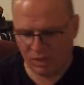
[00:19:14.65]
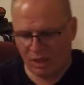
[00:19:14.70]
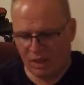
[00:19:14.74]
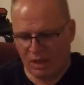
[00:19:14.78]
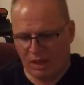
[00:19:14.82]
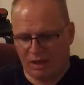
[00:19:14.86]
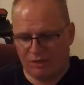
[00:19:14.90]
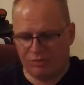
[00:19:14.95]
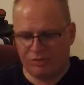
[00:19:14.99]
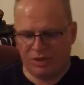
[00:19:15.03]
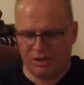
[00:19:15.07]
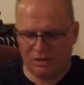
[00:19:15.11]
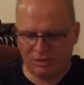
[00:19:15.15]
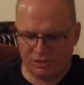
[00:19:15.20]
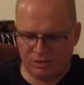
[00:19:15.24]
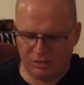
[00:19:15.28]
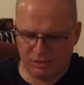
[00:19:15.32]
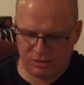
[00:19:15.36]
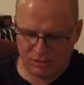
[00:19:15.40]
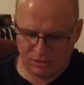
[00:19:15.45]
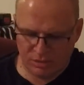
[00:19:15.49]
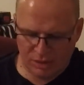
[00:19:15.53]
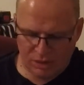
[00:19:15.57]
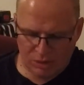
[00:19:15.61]
I think
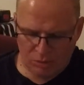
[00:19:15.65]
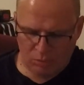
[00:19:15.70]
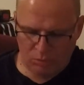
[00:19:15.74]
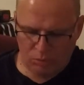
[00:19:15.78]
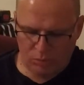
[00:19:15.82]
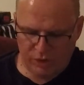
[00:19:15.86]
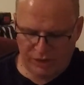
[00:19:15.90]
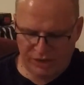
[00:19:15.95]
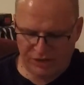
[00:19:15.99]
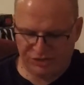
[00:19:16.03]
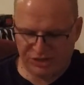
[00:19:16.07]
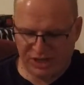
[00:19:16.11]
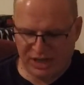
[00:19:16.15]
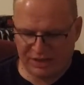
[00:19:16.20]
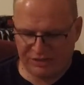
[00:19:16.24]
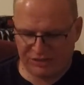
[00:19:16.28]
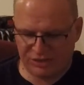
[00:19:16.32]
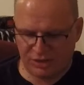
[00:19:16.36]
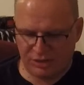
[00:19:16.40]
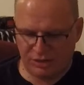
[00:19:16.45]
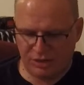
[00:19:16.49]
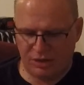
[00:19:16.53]
that what he's asking